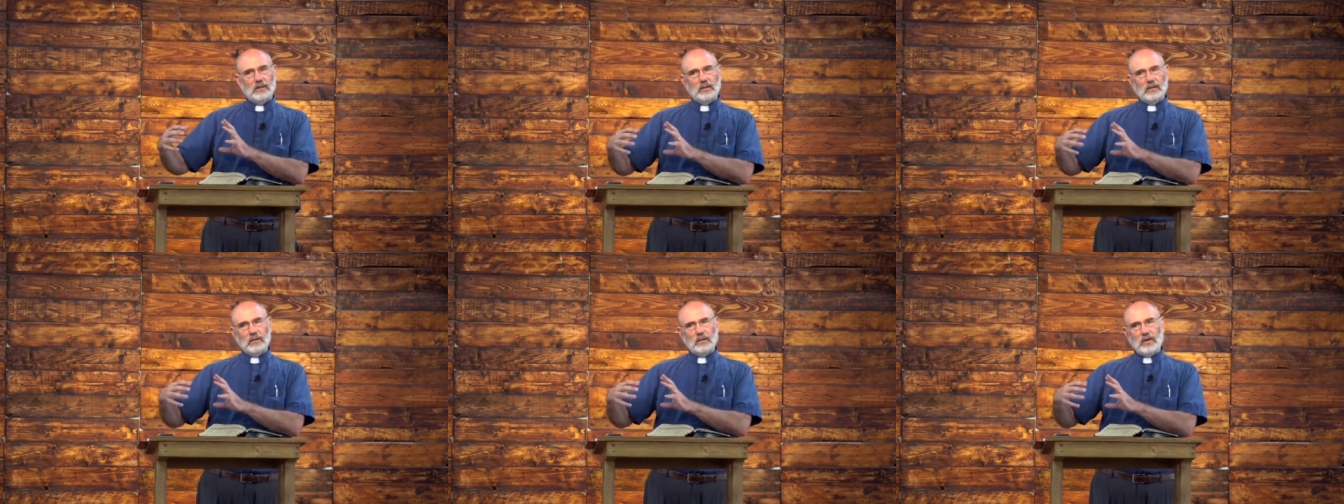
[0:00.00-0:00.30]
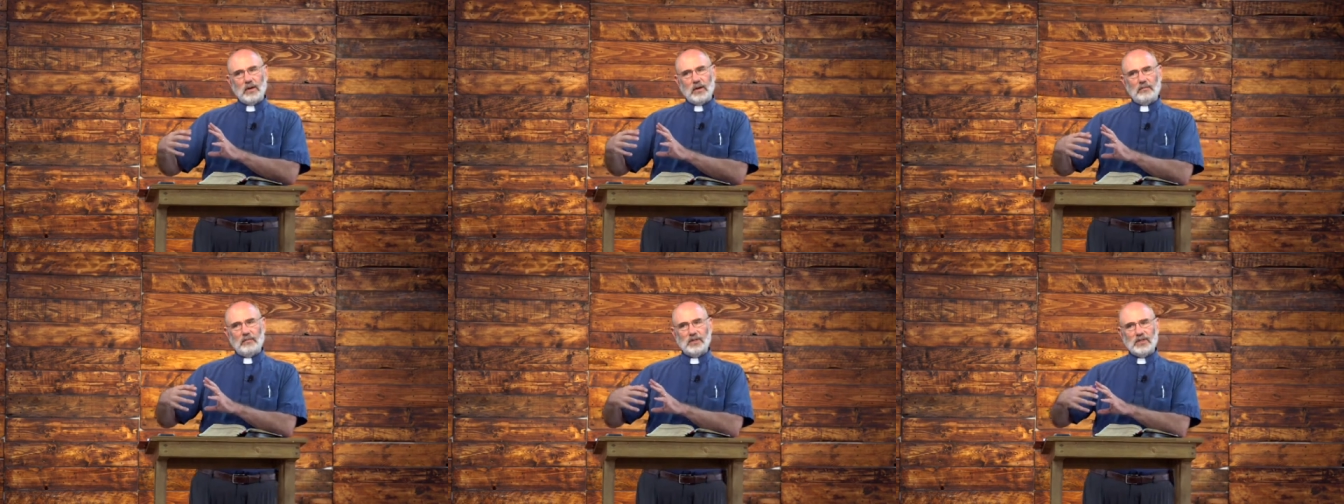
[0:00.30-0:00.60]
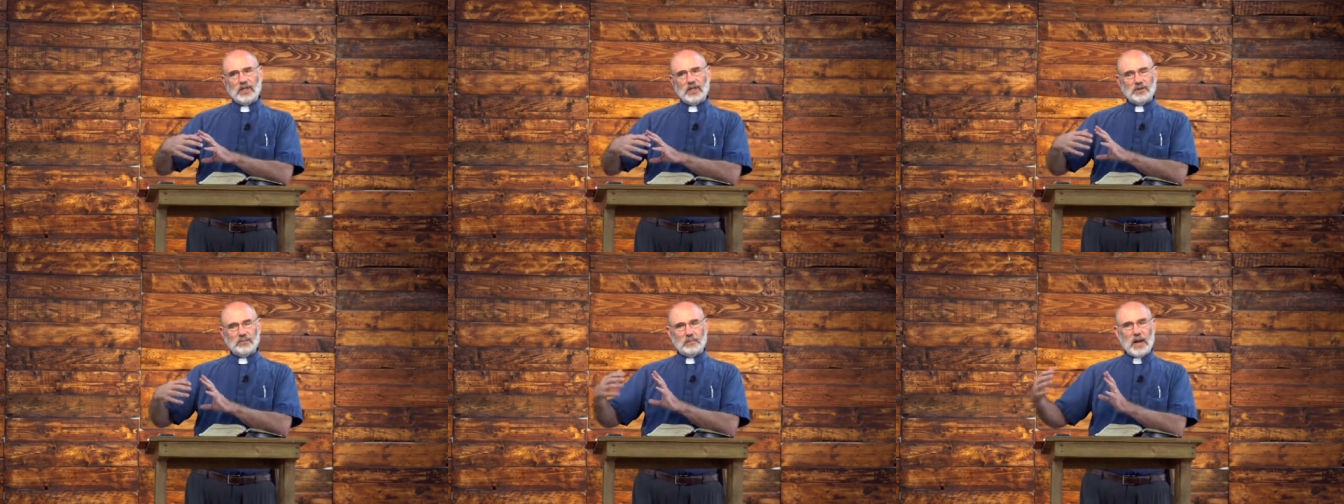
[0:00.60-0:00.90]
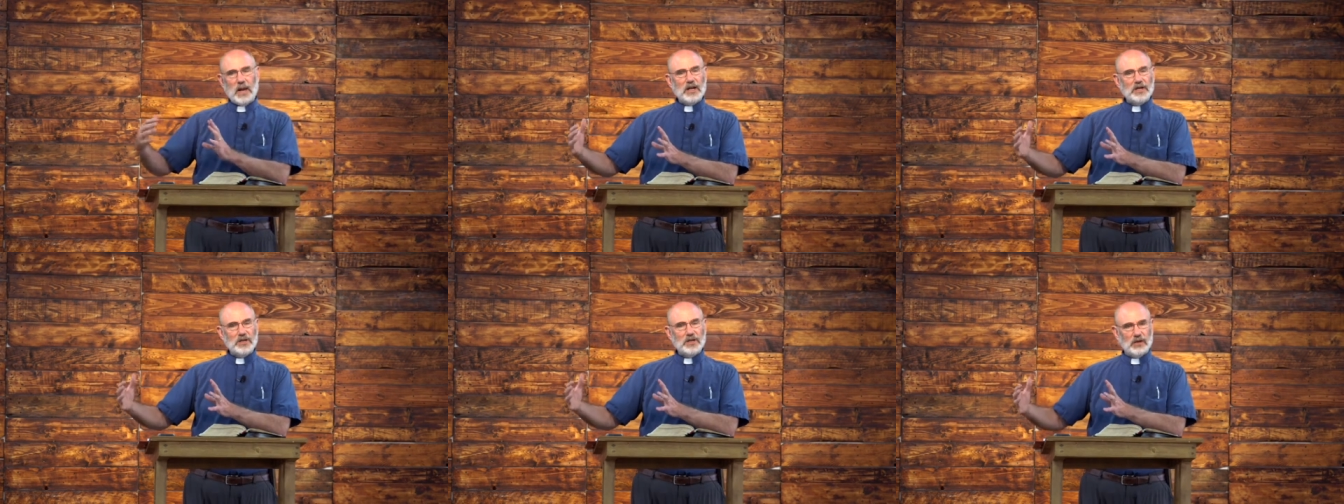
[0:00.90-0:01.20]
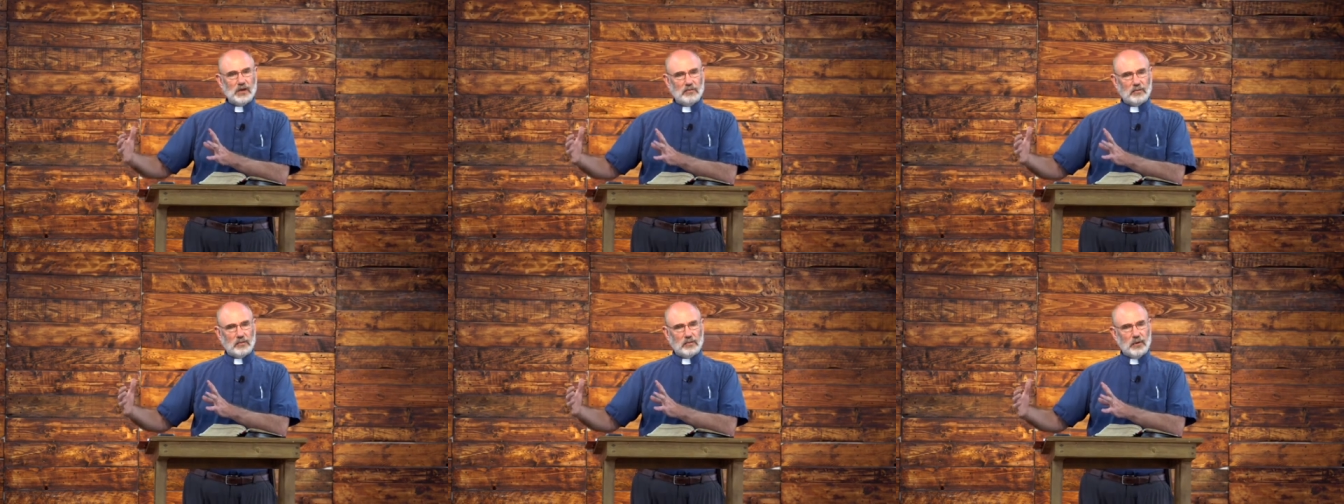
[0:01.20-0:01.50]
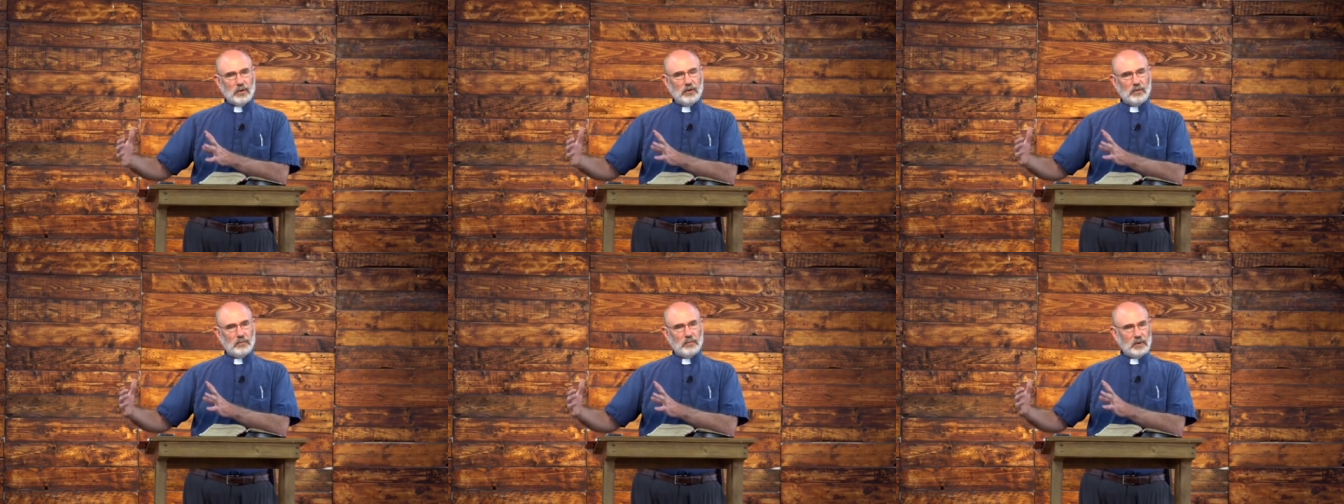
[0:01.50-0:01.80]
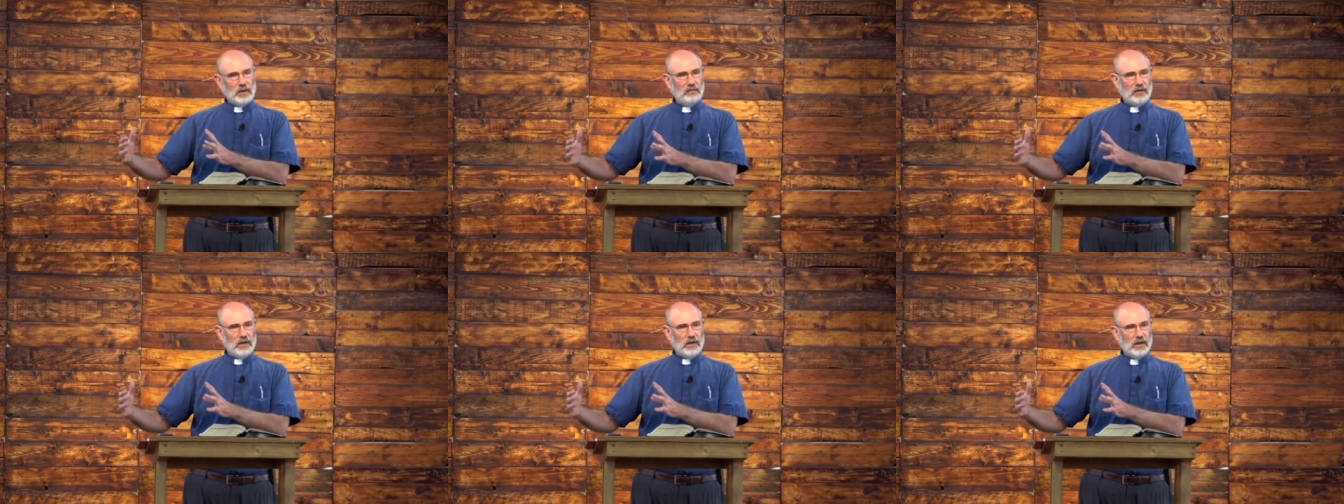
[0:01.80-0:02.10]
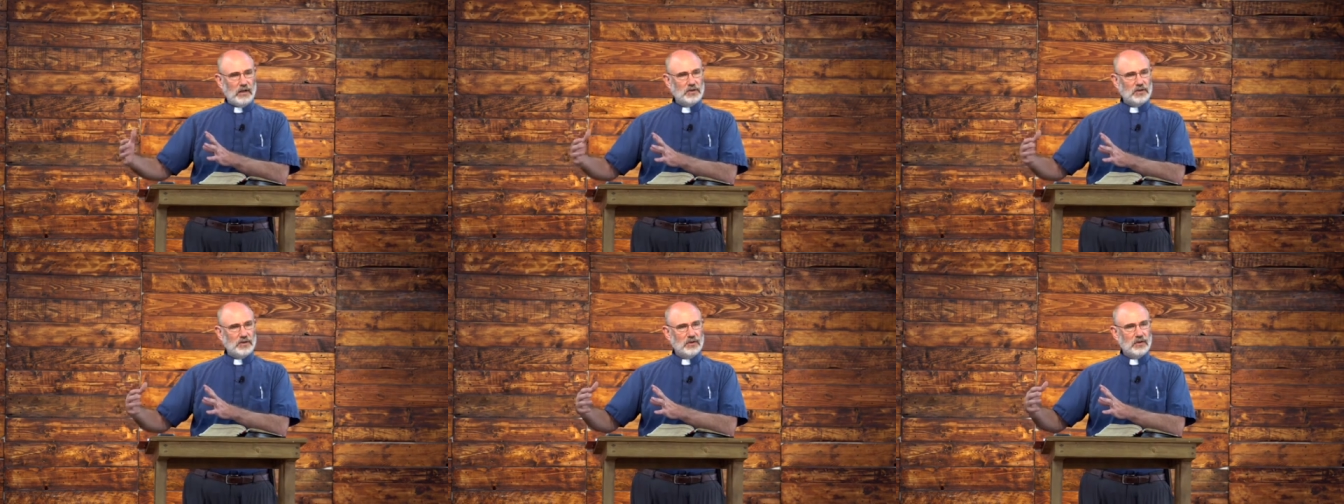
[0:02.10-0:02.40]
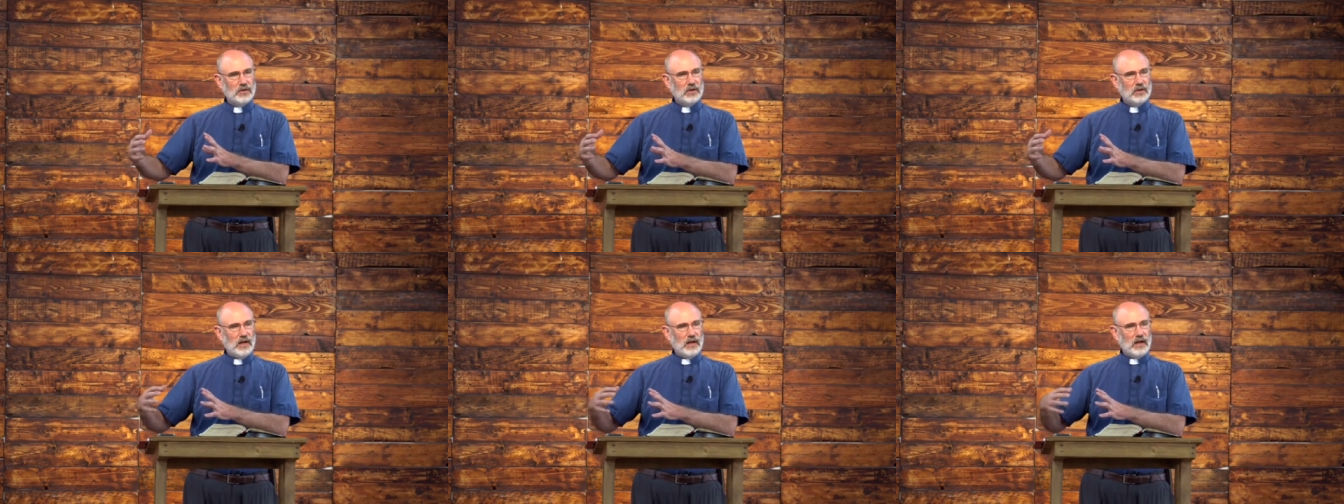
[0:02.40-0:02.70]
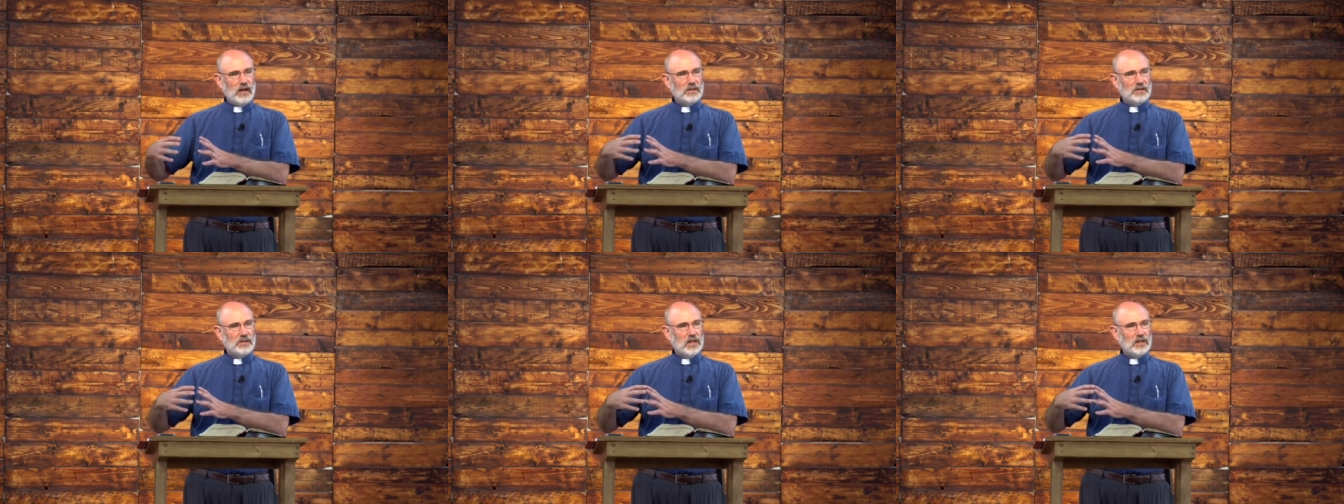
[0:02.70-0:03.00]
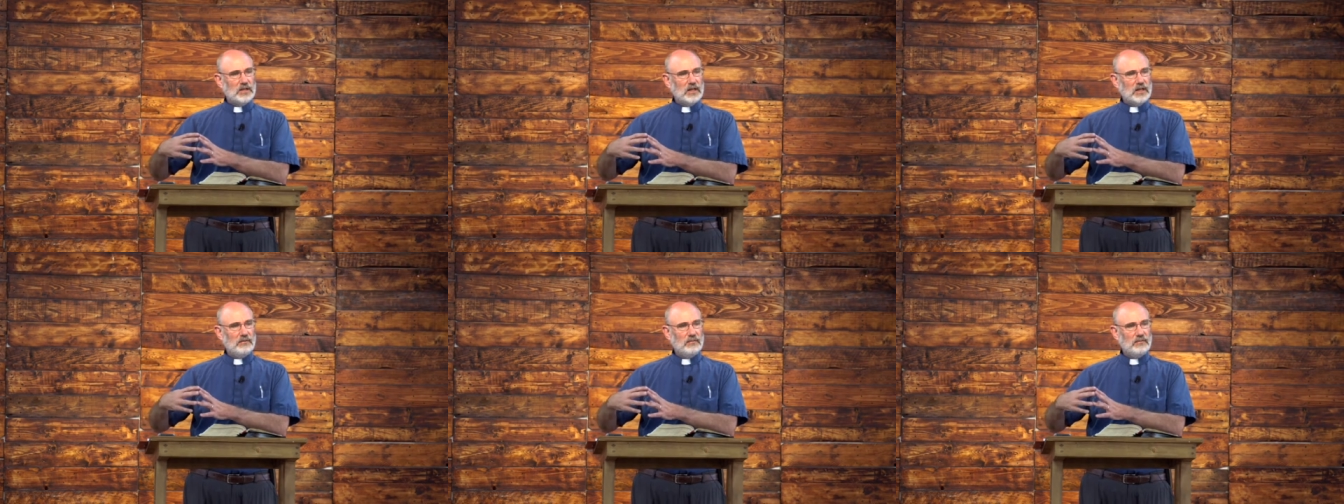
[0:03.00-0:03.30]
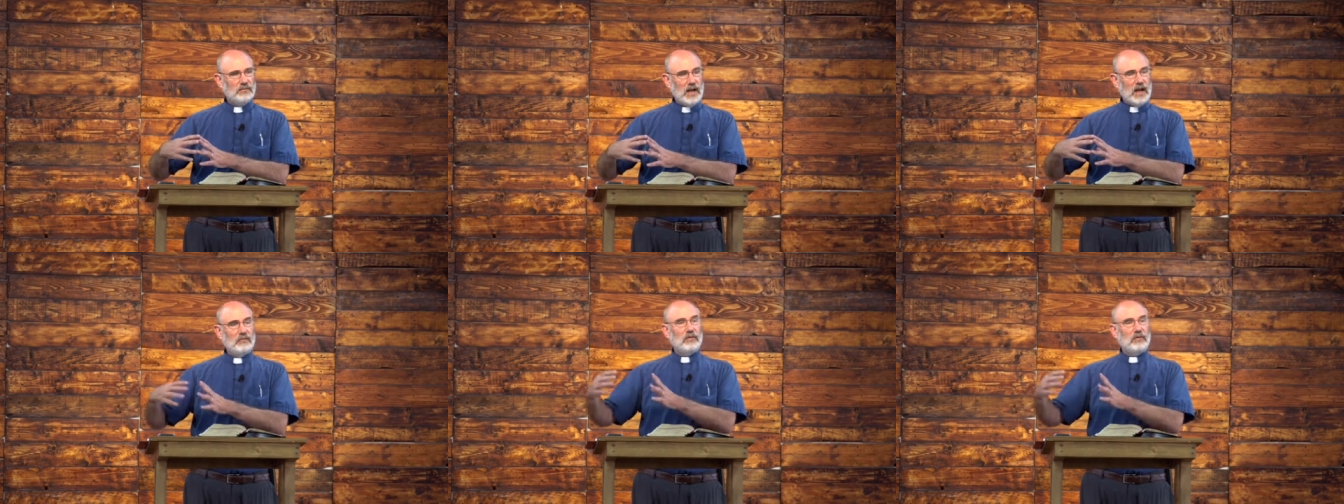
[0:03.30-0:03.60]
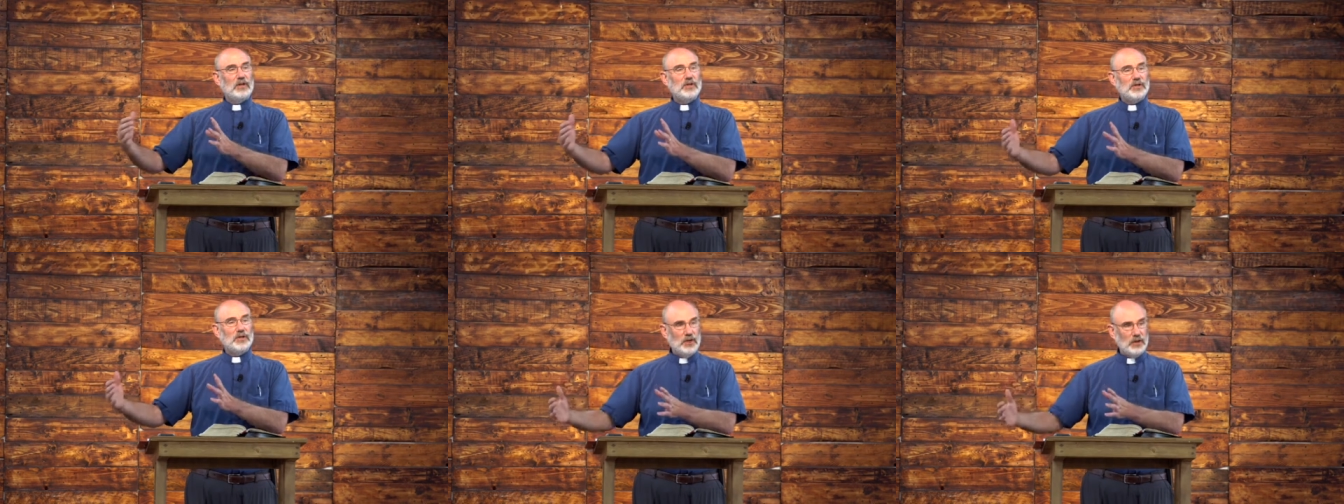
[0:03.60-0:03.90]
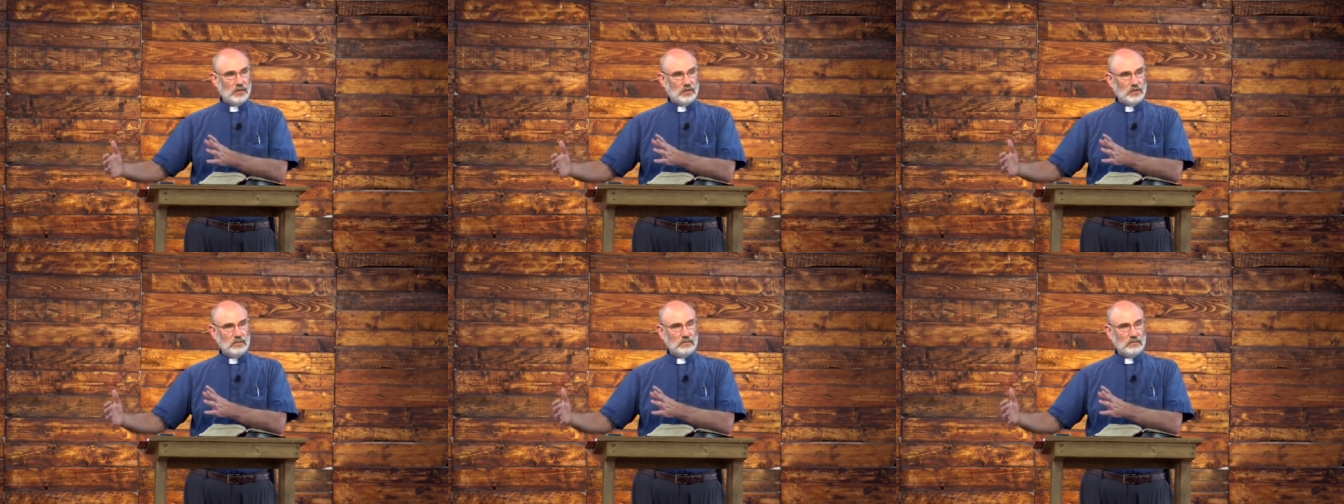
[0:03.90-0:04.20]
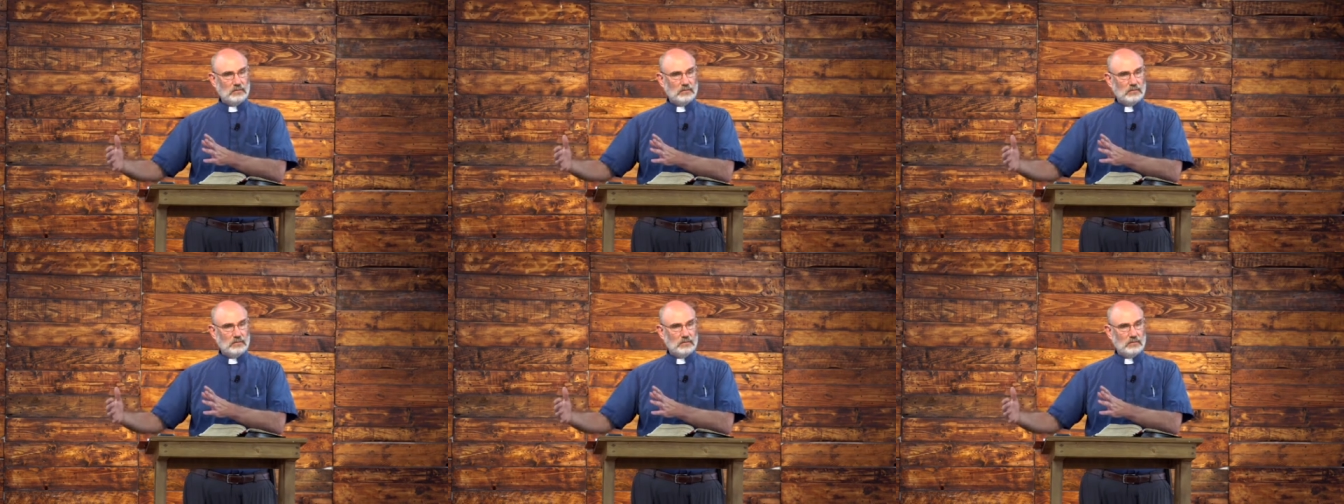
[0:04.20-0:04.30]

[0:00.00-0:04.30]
you have this expansion of royal privilege, and it's as if every Jew,